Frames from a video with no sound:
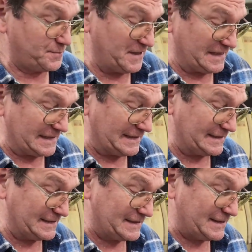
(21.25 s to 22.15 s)

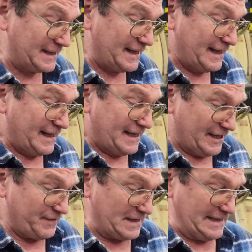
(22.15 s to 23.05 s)
because
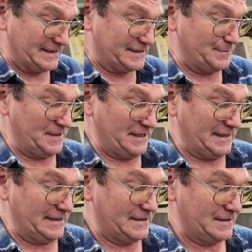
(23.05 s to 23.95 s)
if it needs to
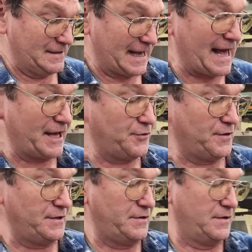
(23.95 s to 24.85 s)
be
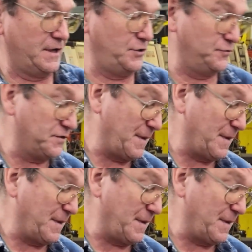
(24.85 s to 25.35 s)
accurate, I use a